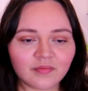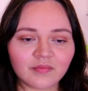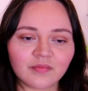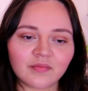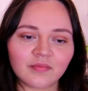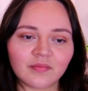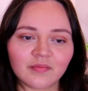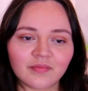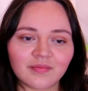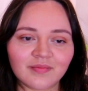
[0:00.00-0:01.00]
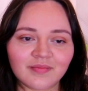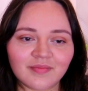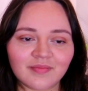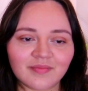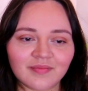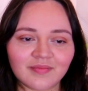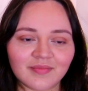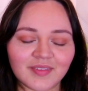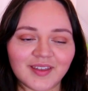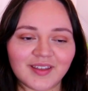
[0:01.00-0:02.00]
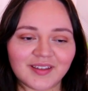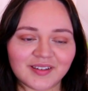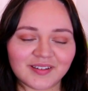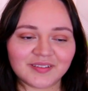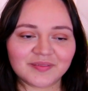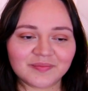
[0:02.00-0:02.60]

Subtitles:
The person shown says nothing.